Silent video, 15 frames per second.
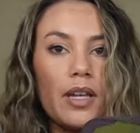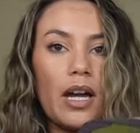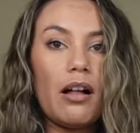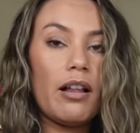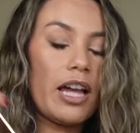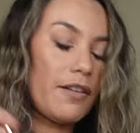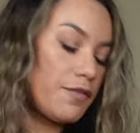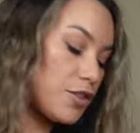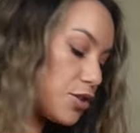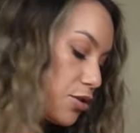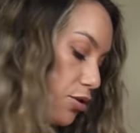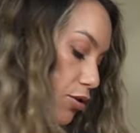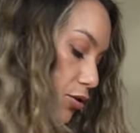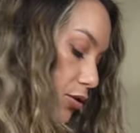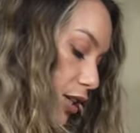I'll have
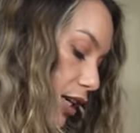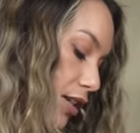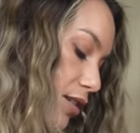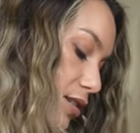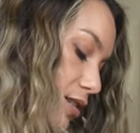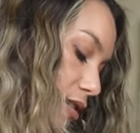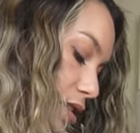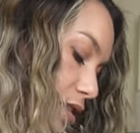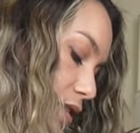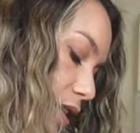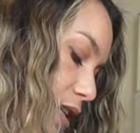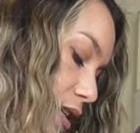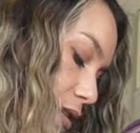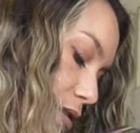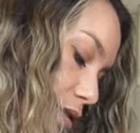two, and I could still
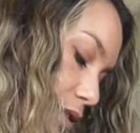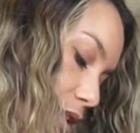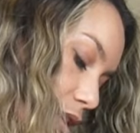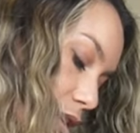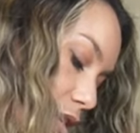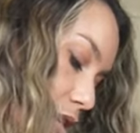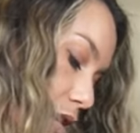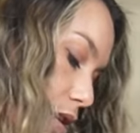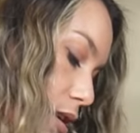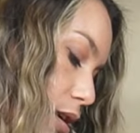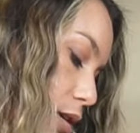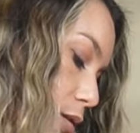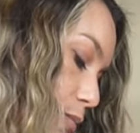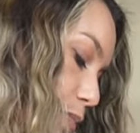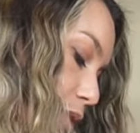easily
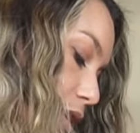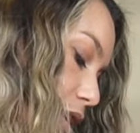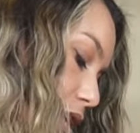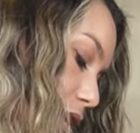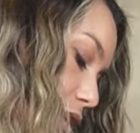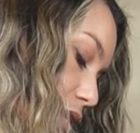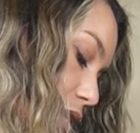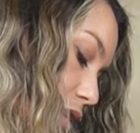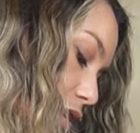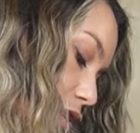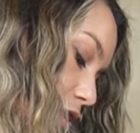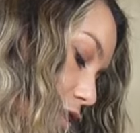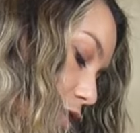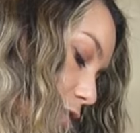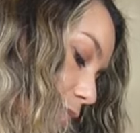put it in
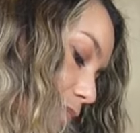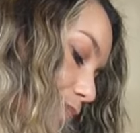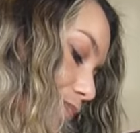here.